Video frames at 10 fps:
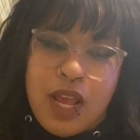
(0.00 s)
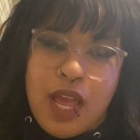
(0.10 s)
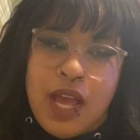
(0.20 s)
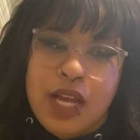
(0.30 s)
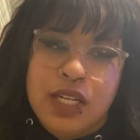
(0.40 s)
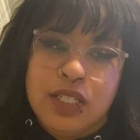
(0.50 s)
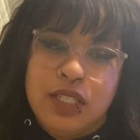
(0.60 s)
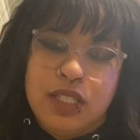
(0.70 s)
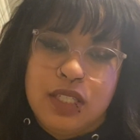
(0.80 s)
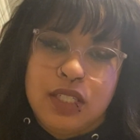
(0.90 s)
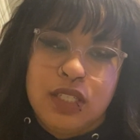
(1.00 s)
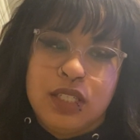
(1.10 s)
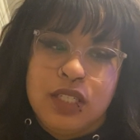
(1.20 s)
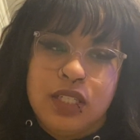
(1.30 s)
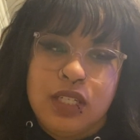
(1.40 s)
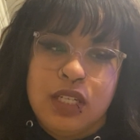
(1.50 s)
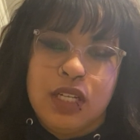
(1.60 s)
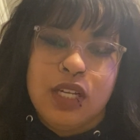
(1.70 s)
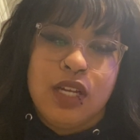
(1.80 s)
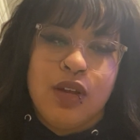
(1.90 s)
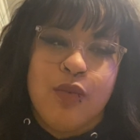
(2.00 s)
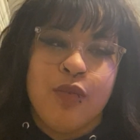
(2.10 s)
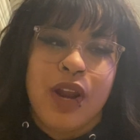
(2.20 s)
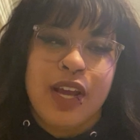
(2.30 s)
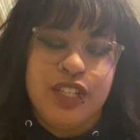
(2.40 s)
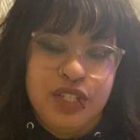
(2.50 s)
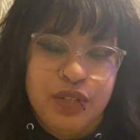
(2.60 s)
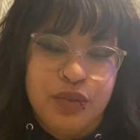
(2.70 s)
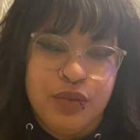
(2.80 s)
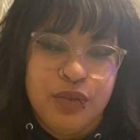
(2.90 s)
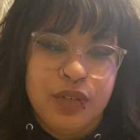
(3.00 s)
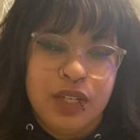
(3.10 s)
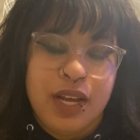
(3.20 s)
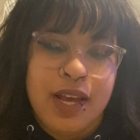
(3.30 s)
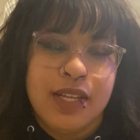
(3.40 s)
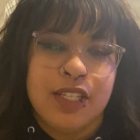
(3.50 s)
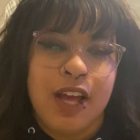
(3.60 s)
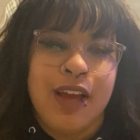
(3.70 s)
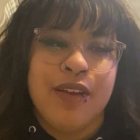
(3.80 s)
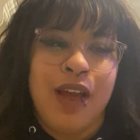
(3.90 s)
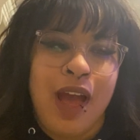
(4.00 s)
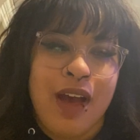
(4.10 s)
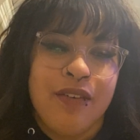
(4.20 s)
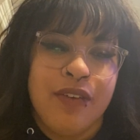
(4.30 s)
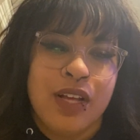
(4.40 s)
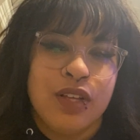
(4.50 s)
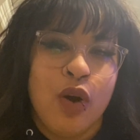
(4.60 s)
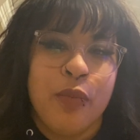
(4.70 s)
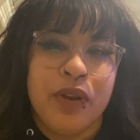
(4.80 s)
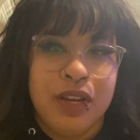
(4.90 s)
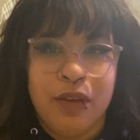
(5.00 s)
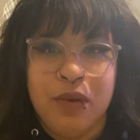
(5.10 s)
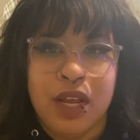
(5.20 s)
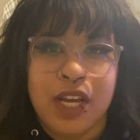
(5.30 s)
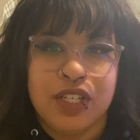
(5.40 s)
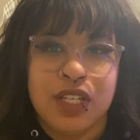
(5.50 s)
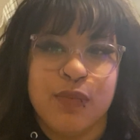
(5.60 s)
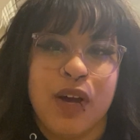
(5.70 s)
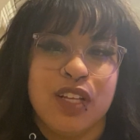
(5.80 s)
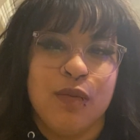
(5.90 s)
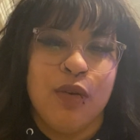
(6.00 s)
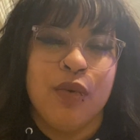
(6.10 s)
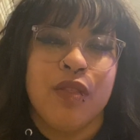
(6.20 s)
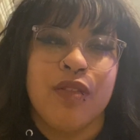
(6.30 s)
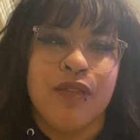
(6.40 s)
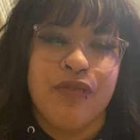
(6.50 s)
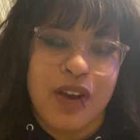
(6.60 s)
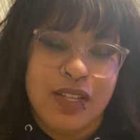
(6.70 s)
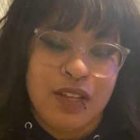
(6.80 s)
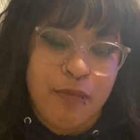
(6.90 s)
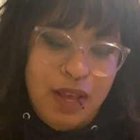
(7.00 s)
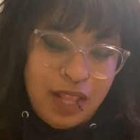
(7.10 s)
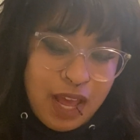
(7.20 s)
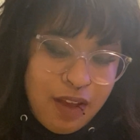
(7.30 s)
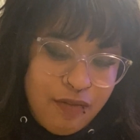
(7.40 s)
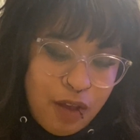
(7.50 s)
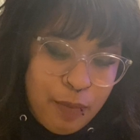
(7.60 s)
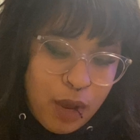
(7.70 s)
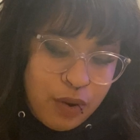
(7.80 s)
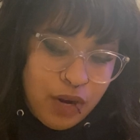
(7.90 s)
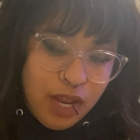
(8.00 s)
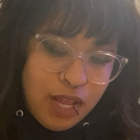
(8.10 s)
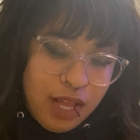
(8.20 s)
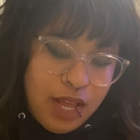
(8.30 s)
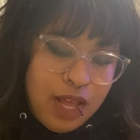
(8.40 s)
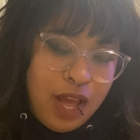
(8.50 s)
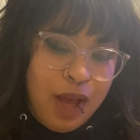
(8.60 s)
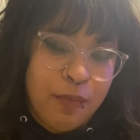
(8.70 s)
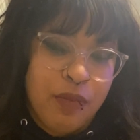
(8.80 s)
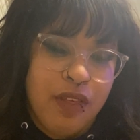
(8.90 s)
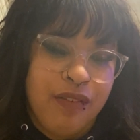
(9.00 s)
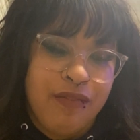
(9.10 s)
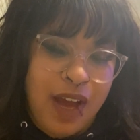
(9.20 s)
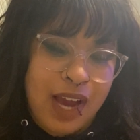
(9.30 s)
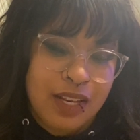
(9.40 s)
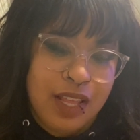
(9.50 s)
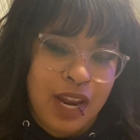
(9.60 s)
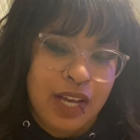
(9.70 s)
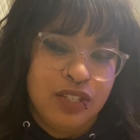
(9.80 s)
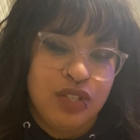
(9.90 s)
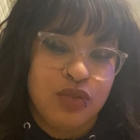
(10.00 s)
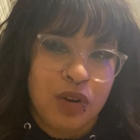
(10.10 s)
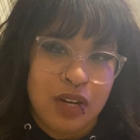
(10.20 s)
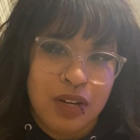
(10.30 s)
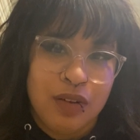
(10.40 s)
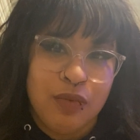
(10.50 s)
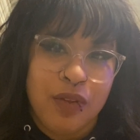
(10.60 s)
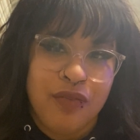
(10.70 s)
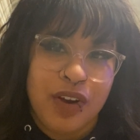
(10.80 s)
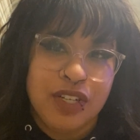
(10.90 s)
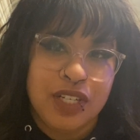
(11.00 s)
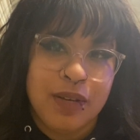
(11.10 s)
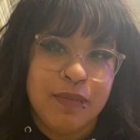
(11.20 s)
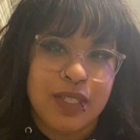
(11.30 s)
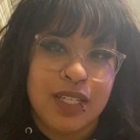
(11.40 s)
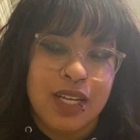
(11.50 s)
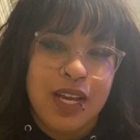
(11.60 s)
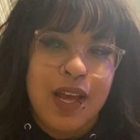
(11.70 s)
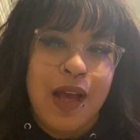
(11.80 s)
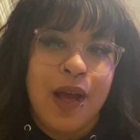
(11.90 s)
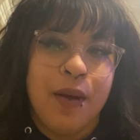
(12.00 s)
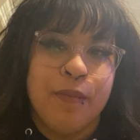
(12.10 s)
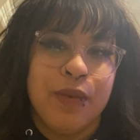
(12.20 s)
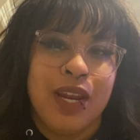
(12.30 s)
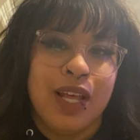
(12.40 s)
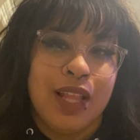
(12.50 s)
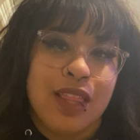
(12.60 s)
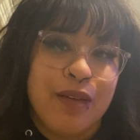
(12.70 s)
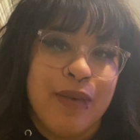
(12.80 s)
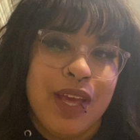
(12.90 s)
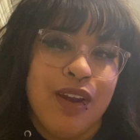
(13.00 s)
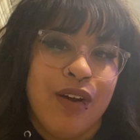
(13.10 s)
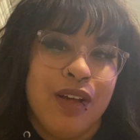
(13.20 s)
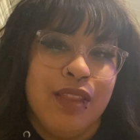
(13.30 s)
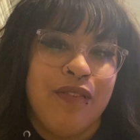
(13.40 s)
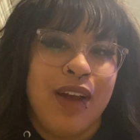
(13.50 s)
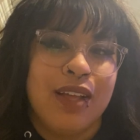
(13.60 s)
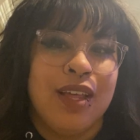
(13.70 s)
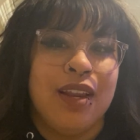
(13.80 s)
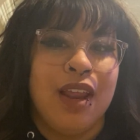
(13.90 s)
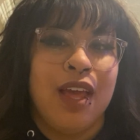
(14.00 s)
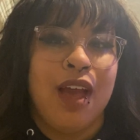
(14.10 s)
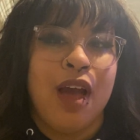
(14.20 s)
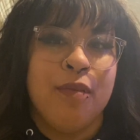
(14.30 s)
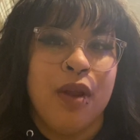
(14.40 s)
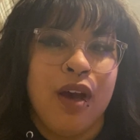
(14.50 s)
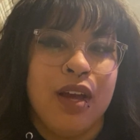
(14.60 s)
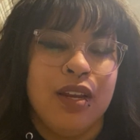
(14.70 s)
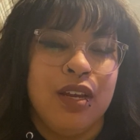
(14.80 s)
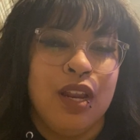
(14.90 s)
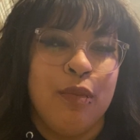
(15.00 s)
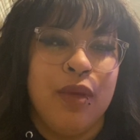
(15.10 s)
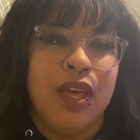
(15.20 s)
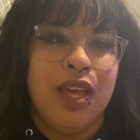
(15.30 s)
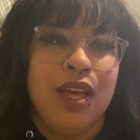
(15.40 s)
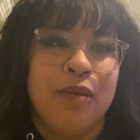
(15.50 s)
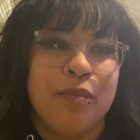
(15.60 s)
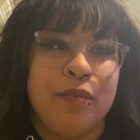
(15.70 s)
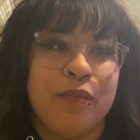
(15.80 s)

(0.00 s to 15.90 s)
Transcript: And what I do is I have as open communication as possible with friends in my life about the fact that I struggle with friendships. And I let them in on the fact that, like, I'm not gonna be,